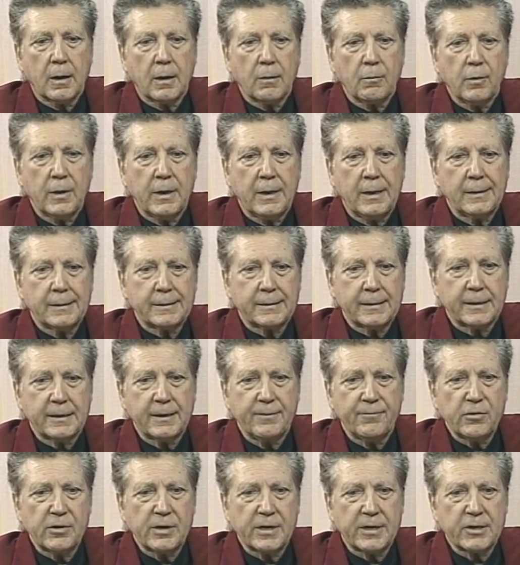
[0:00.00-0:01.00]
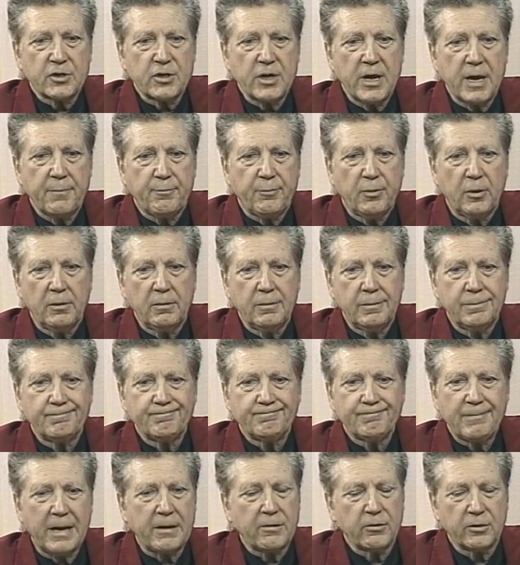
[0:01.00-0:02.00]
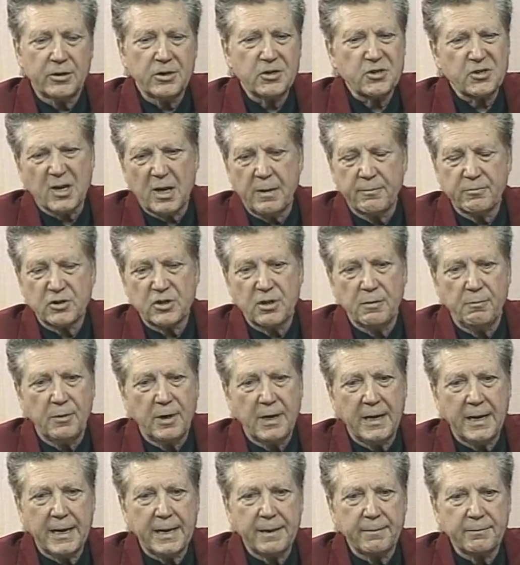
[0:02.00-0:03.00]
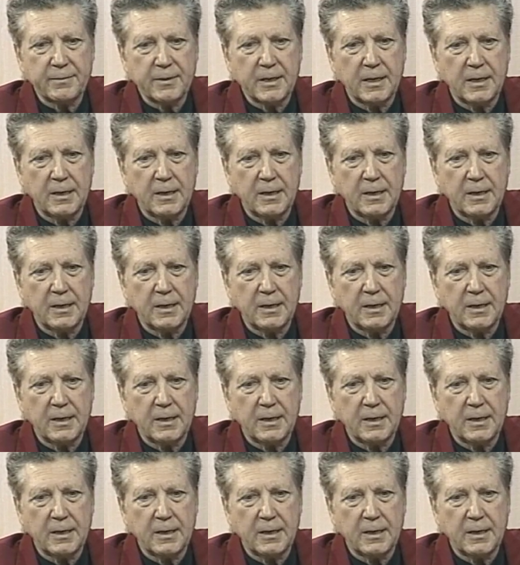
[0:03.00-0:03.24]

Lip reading: Well, to give you an example, I don't know, this comes to mind.